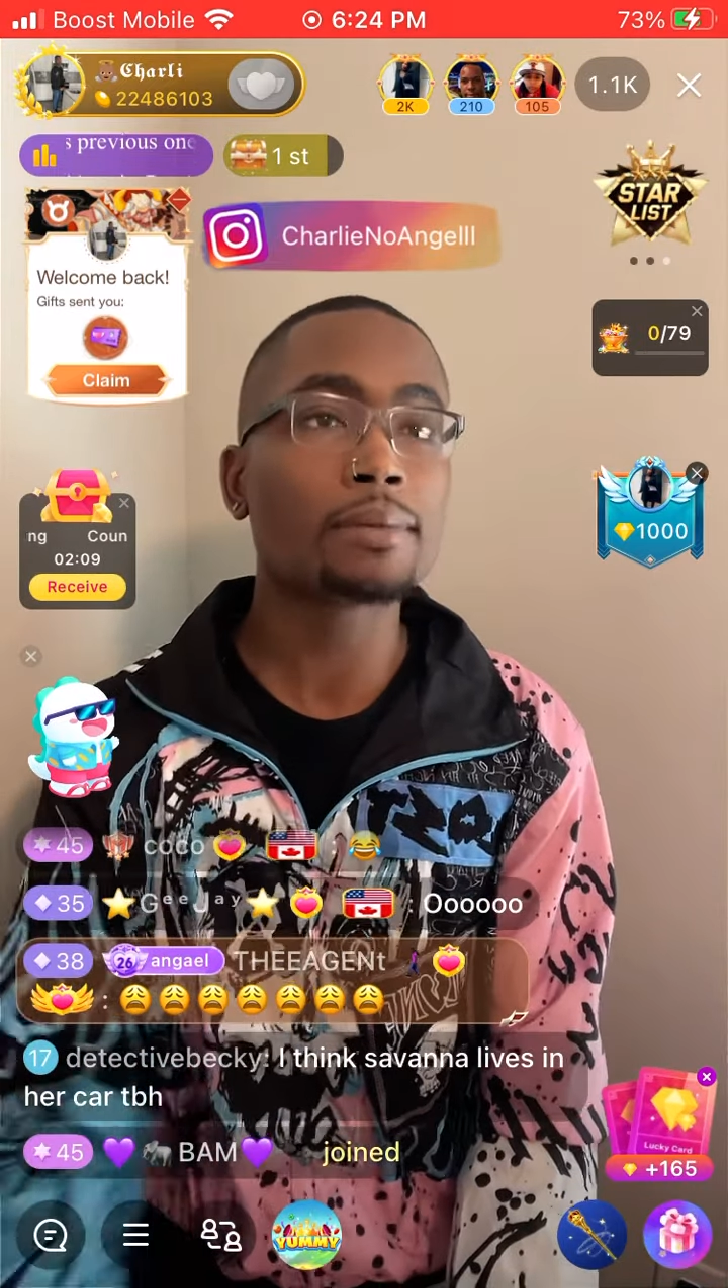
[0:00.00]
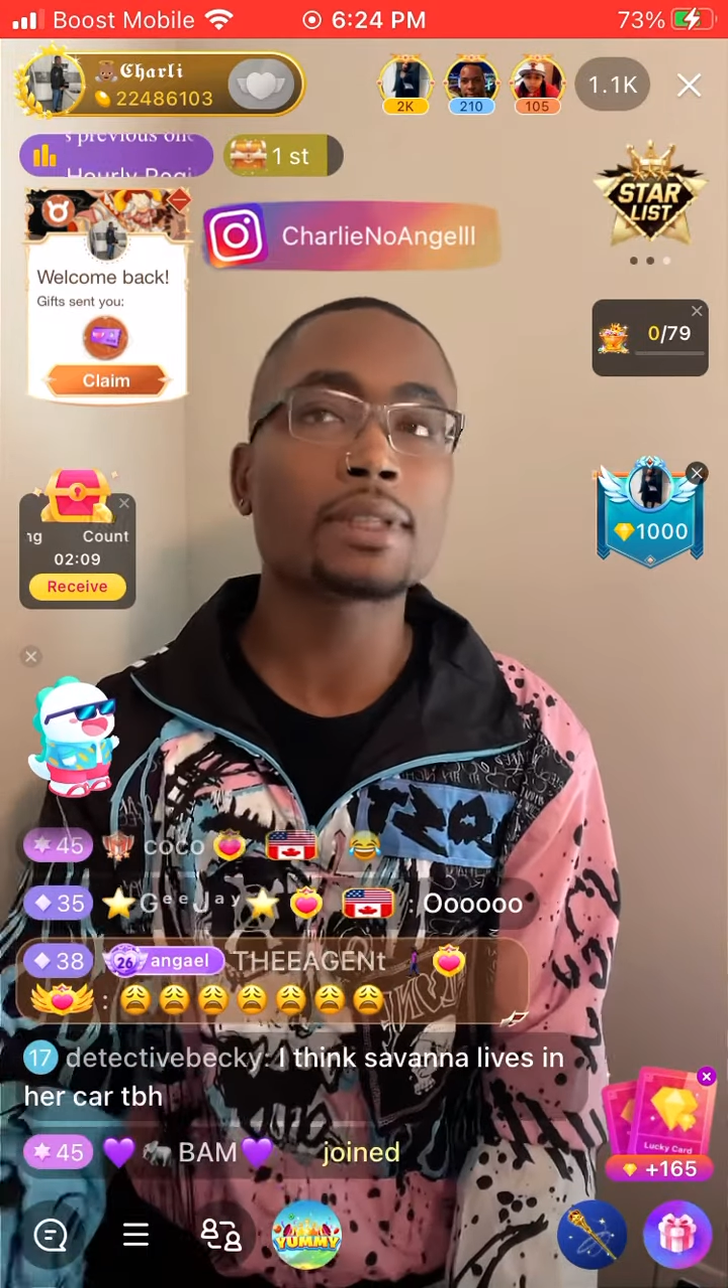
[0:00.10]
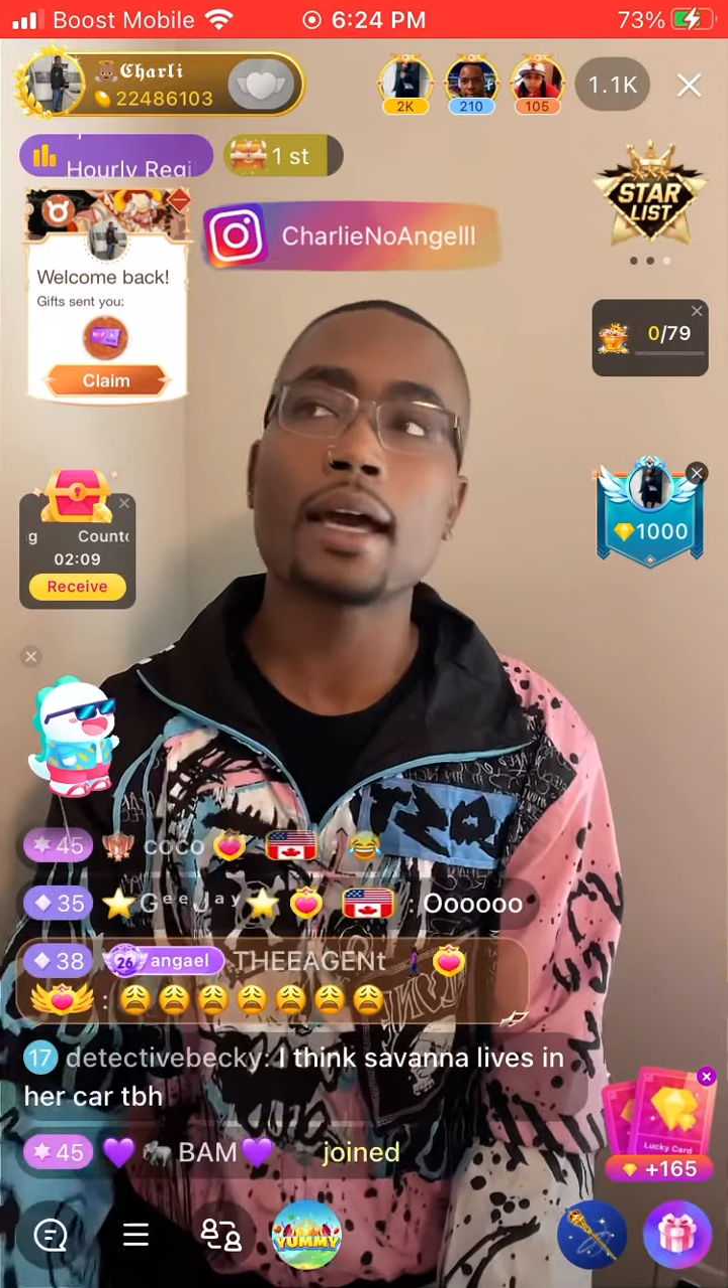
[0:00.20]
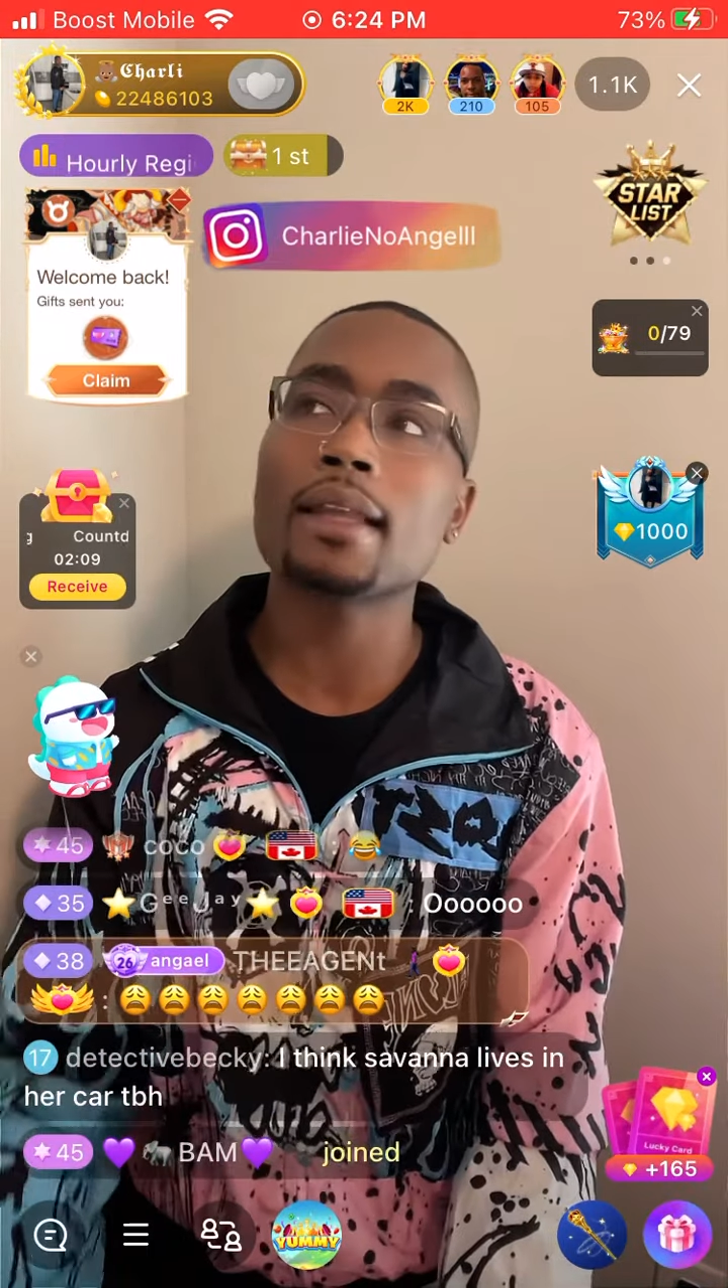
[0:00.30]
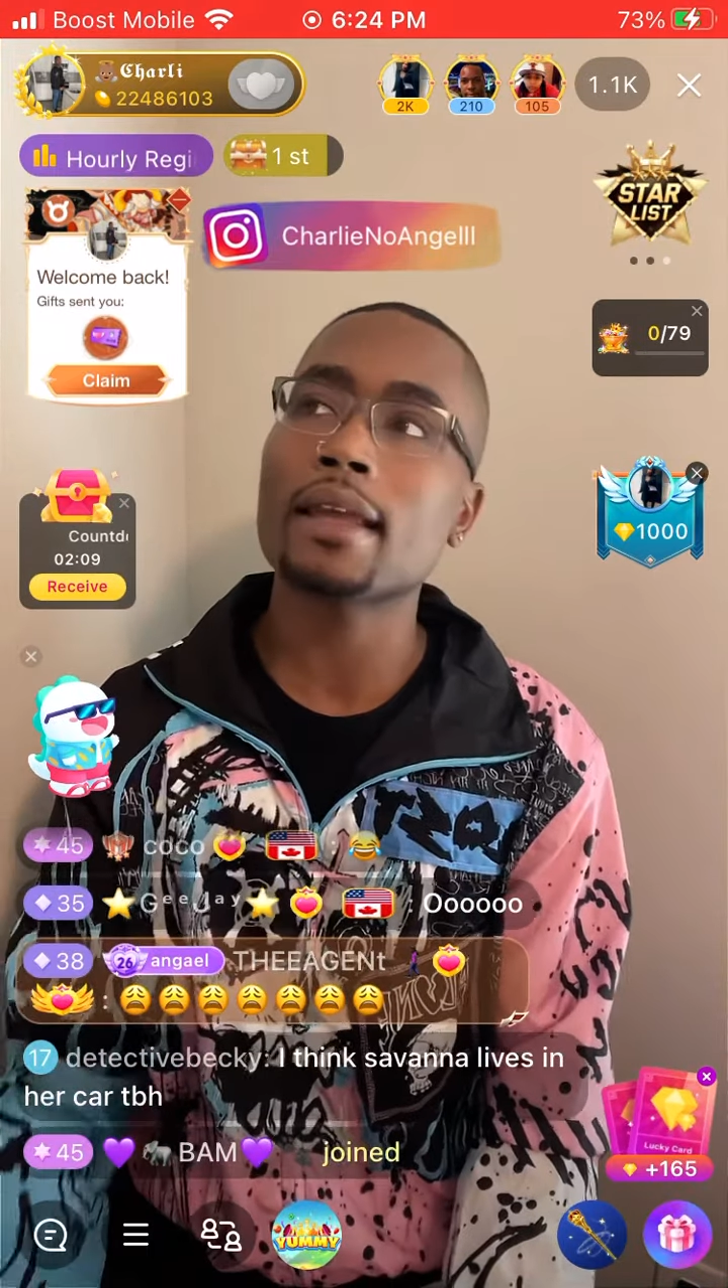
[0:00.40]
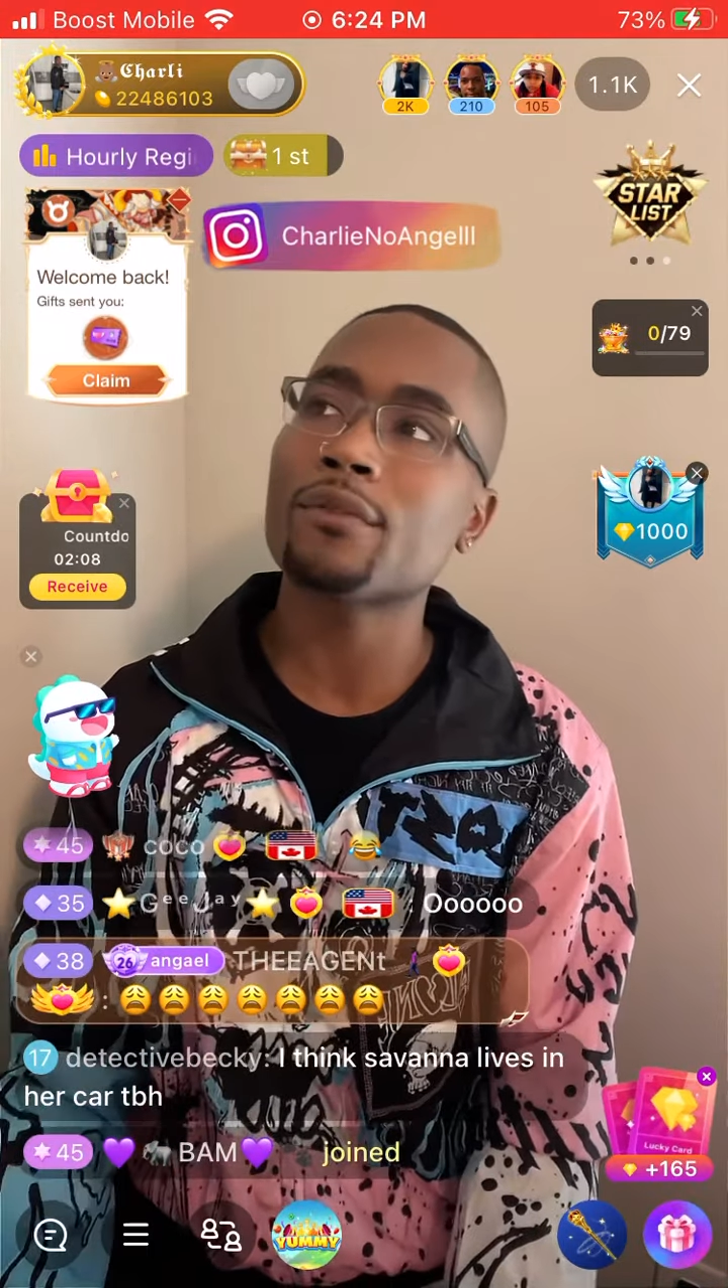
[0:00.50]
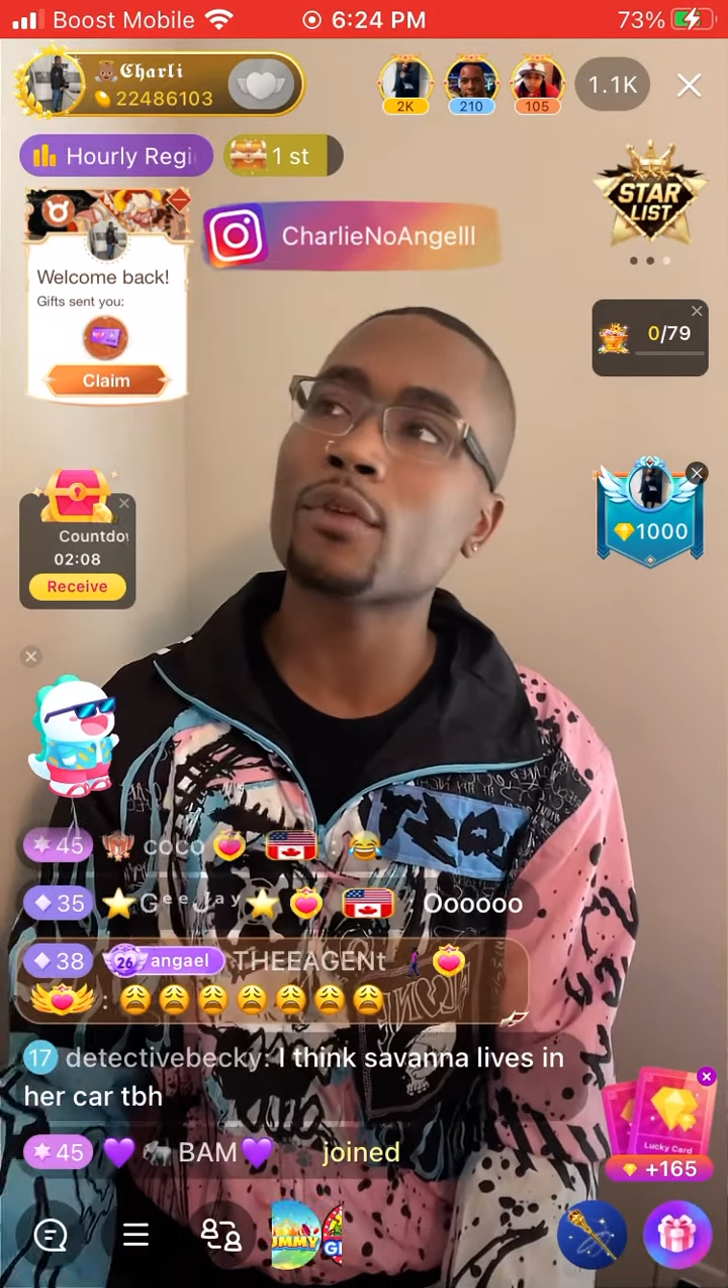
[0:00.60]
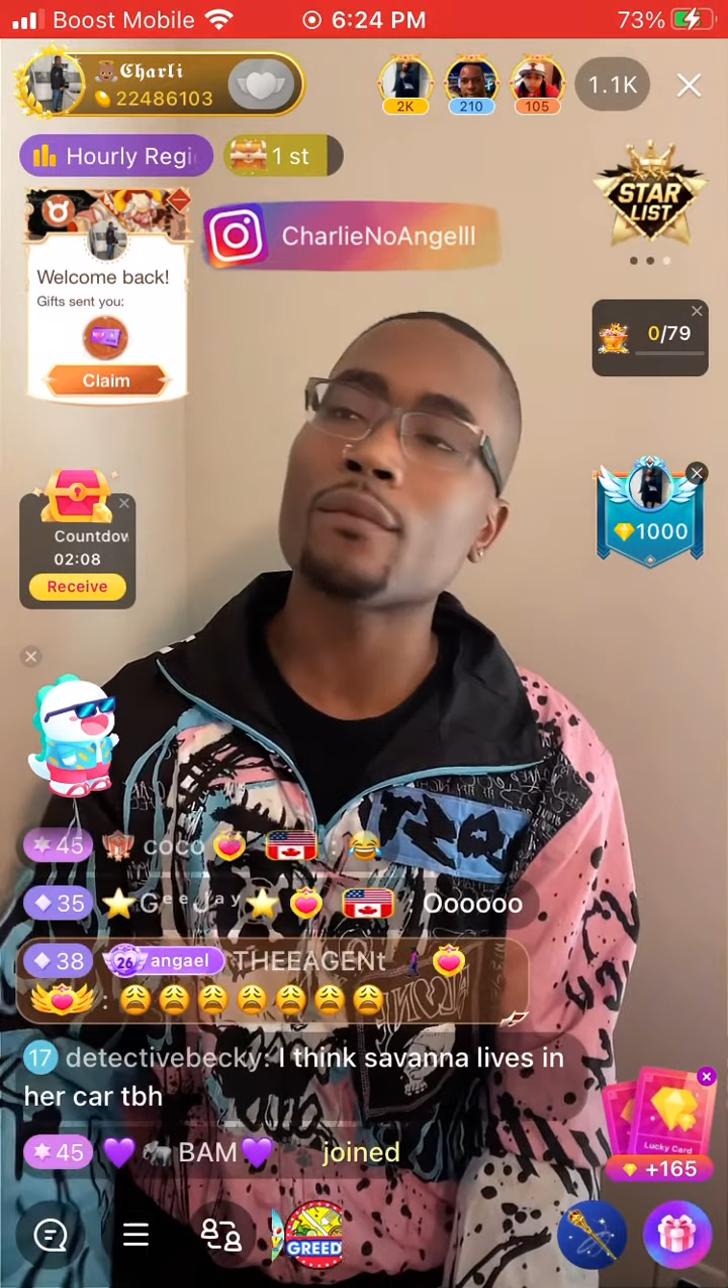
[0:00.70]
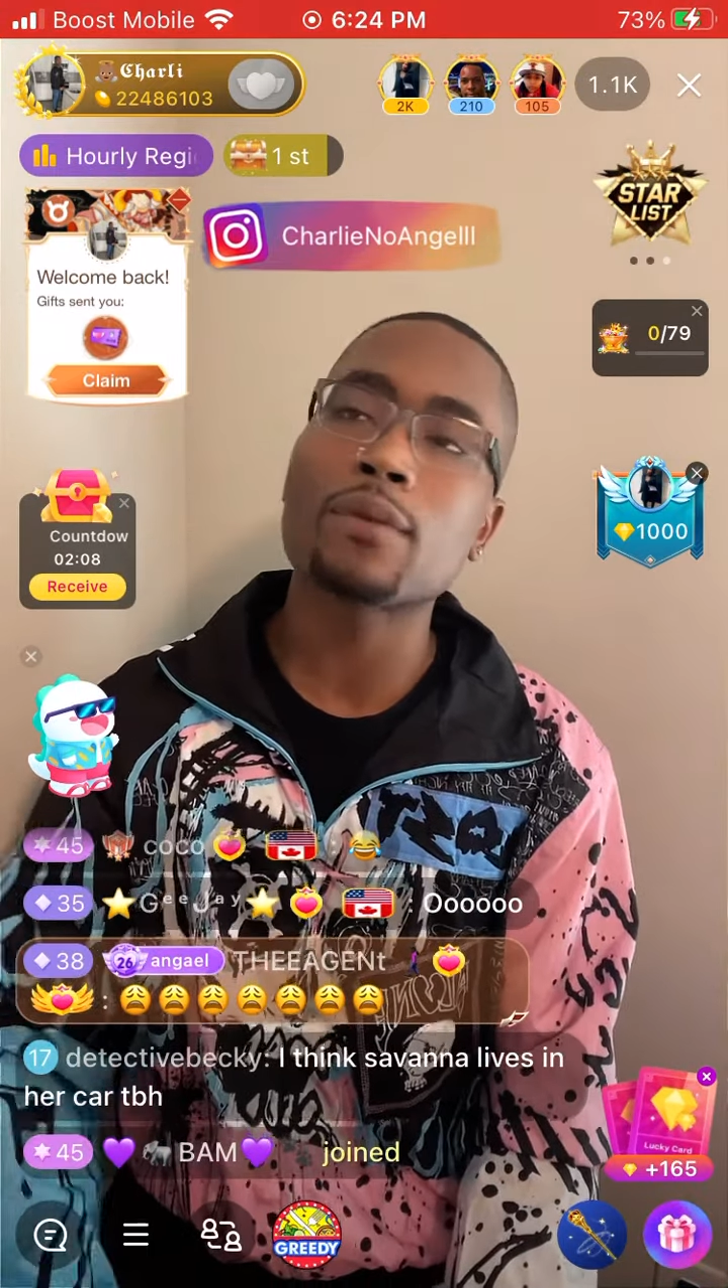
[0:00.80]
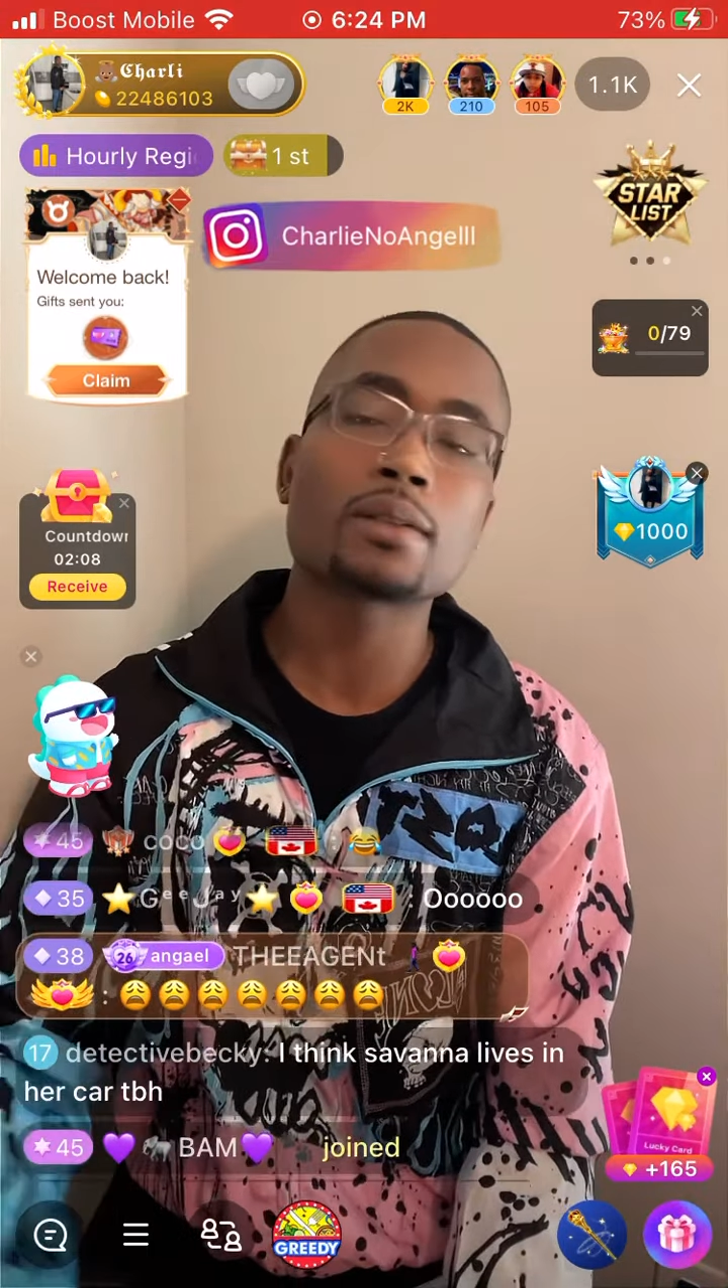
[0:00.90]
to LA for
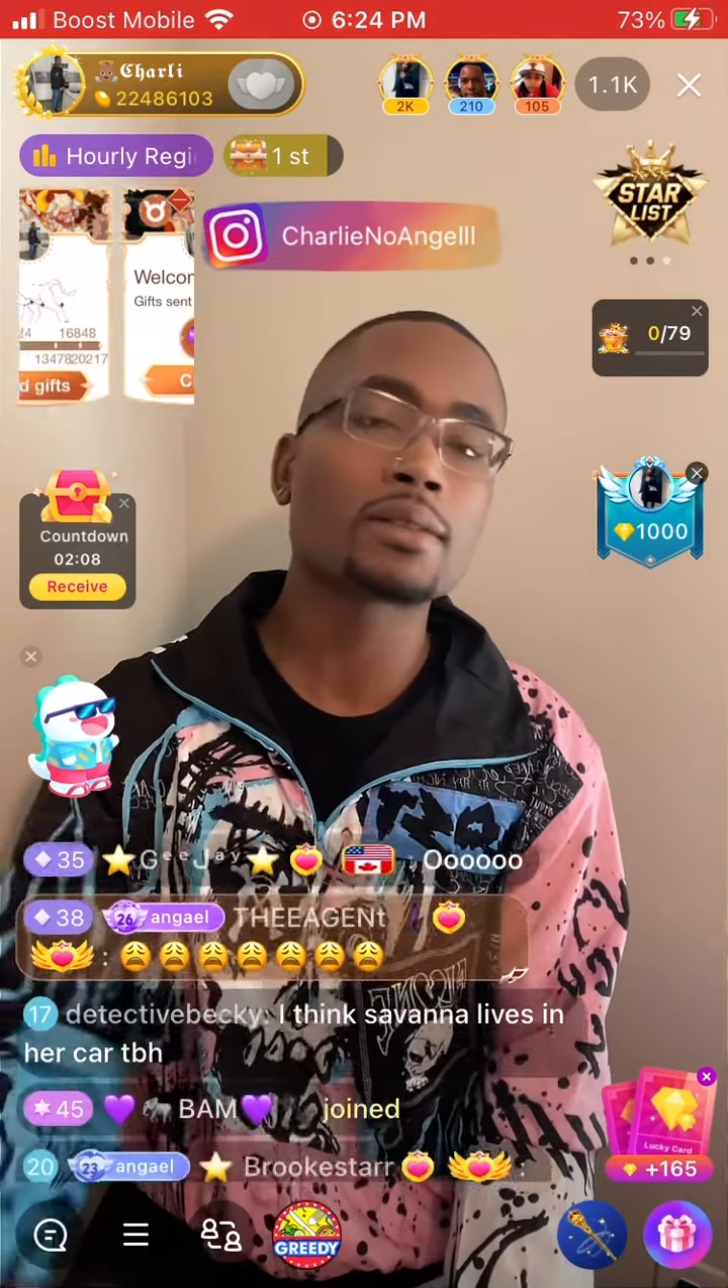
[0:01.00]
the first